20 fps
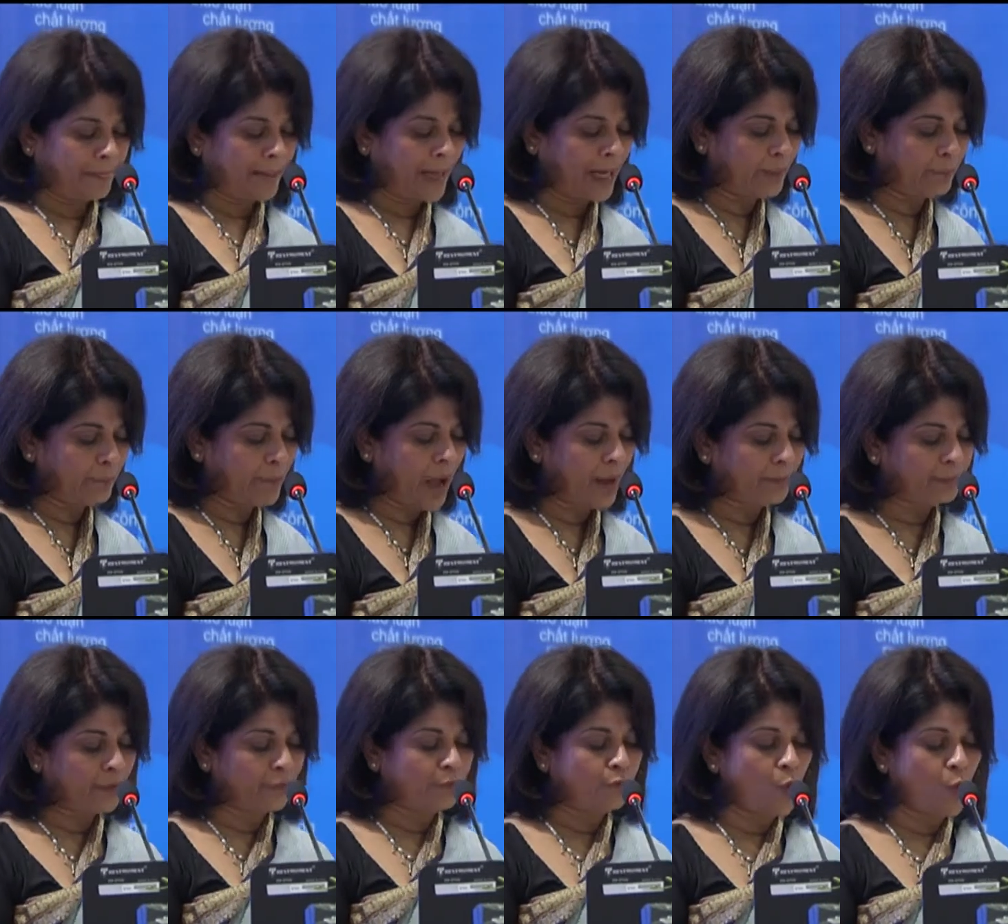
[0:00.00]
and
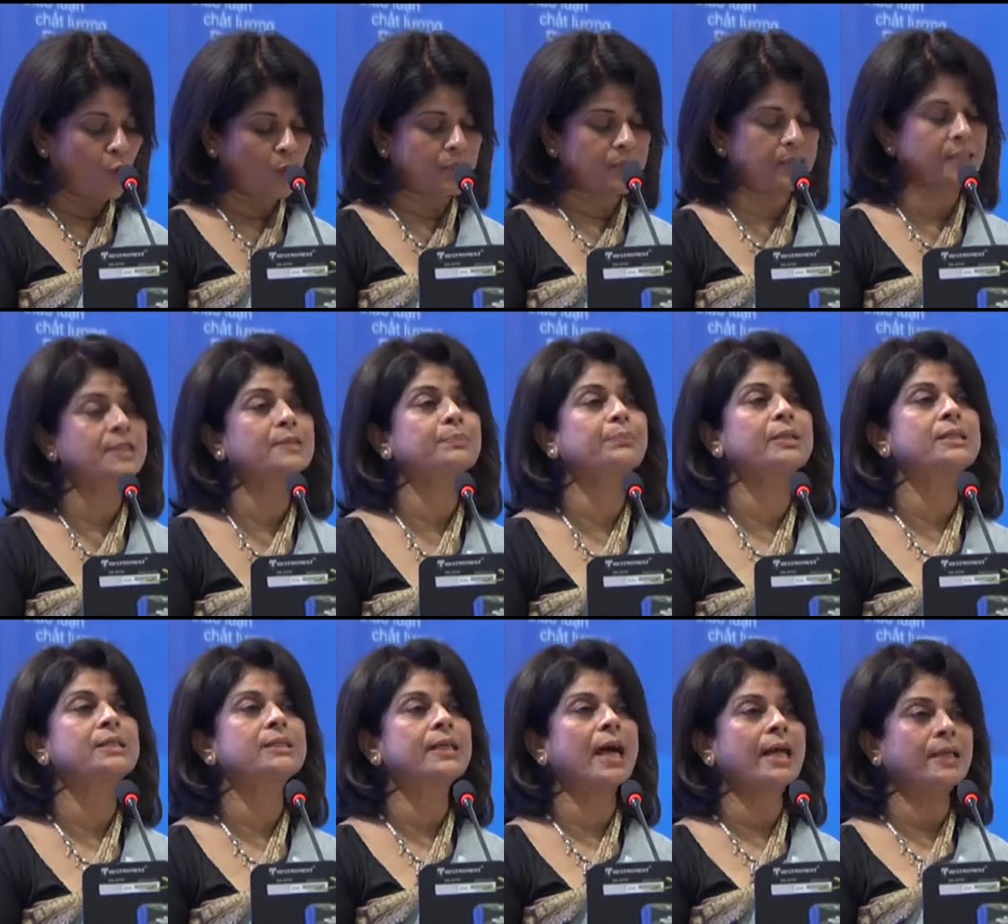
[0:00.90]
PAPI focuses
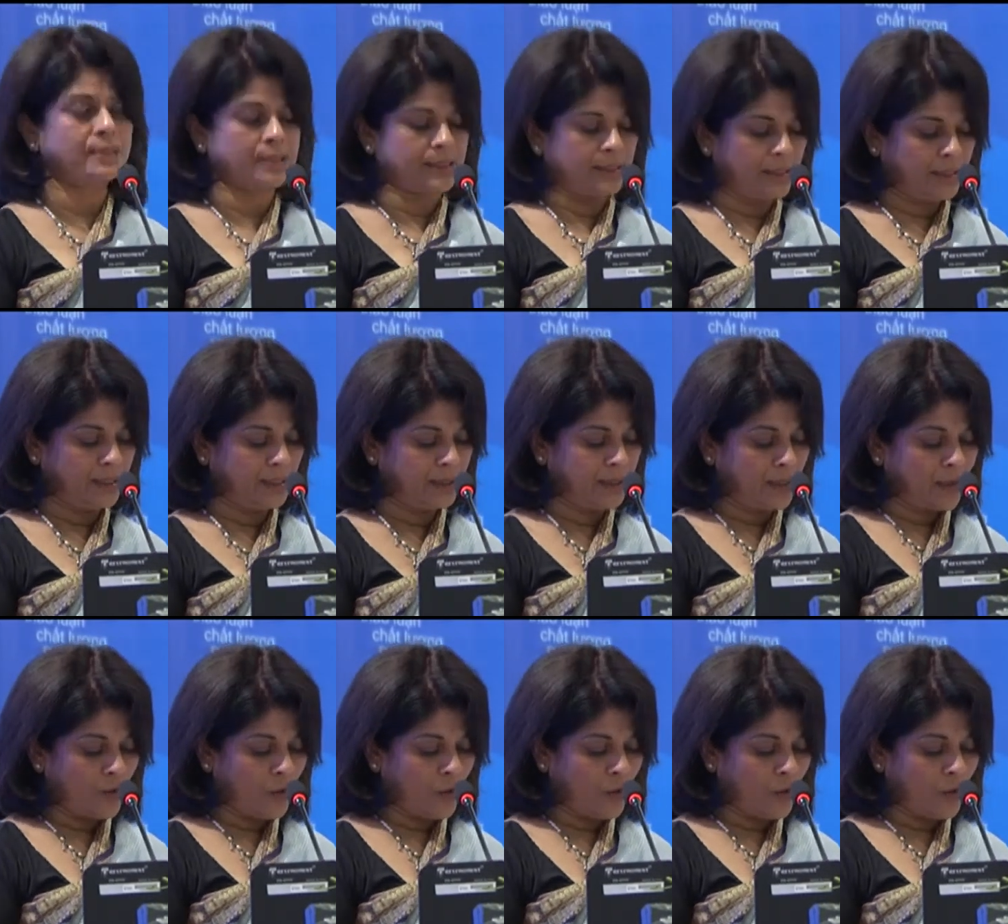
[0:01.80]
precisely